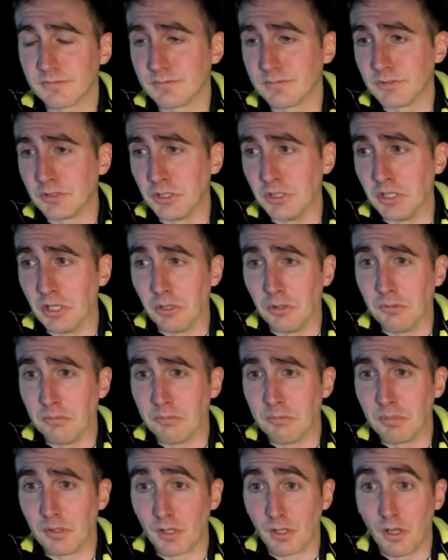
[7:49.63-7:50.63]

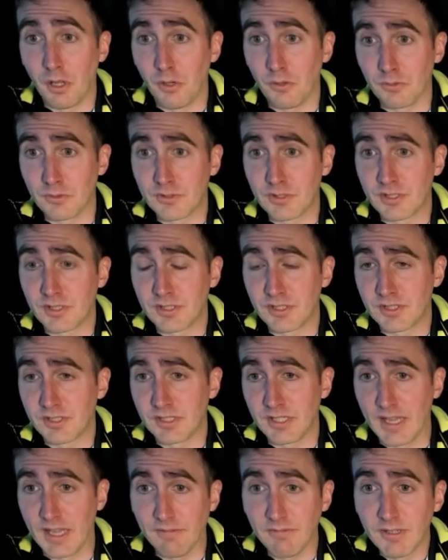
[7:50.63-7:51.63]
below
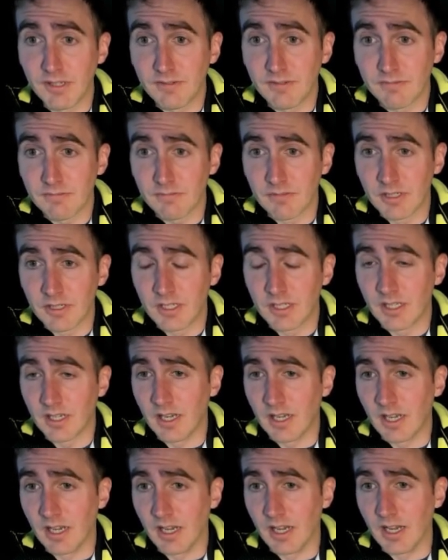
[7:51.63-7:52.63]
7,
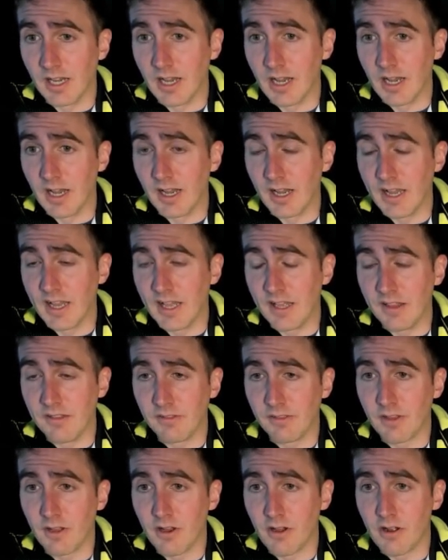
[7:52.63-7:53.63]

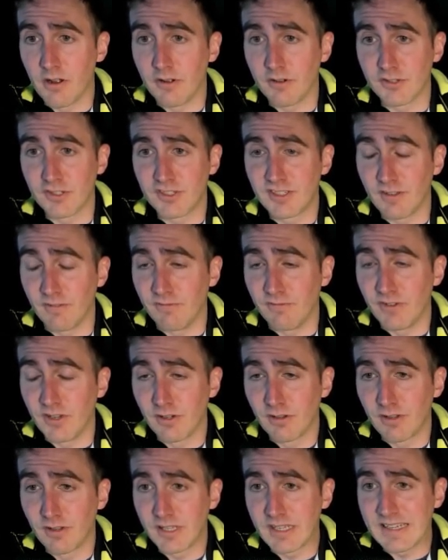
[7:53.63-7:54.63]
and they're
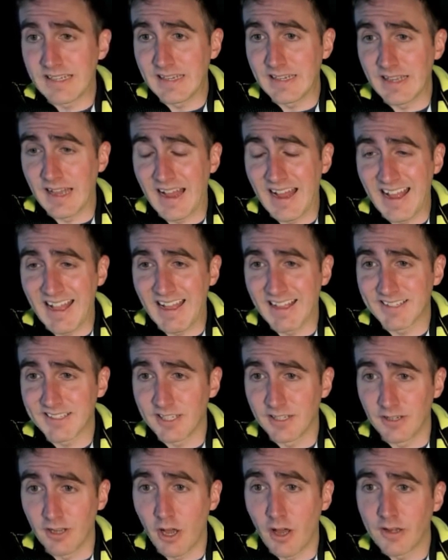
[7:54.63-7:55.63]
severely
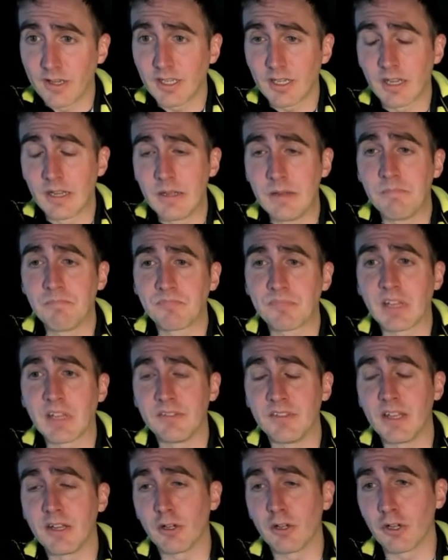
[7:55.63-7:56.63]
acidotic,
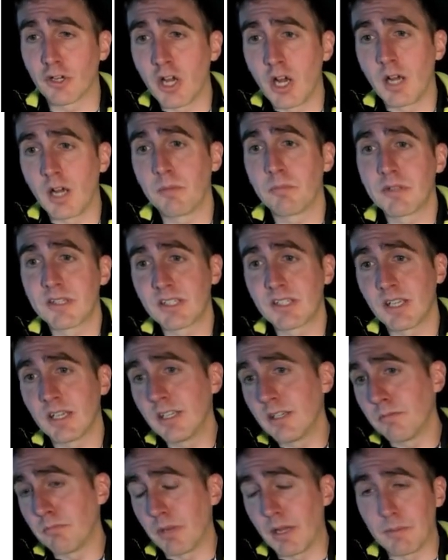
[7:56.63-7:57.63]
and they are
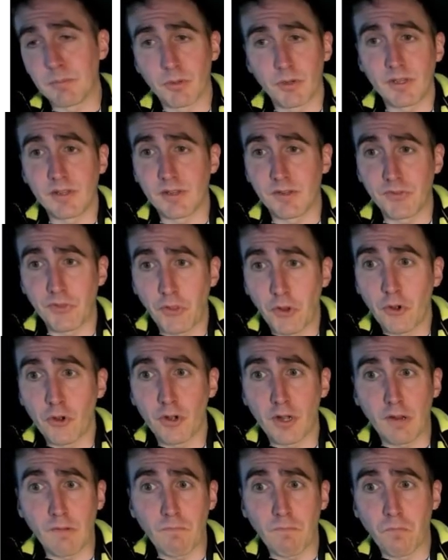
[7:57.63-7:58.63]
compensating by breathing
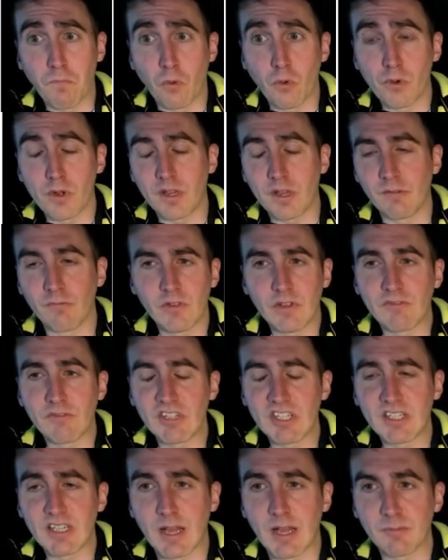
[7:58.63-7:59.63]
30, 40,
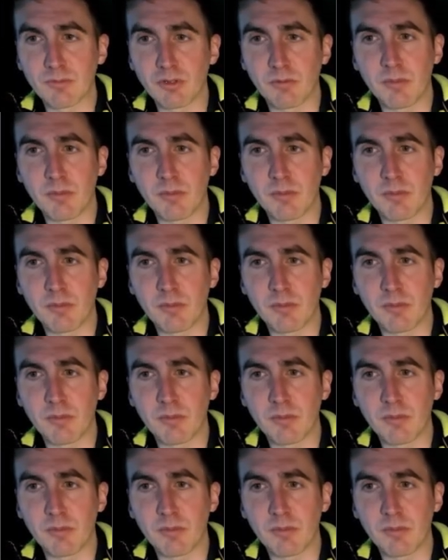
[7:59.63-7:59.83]
50 times a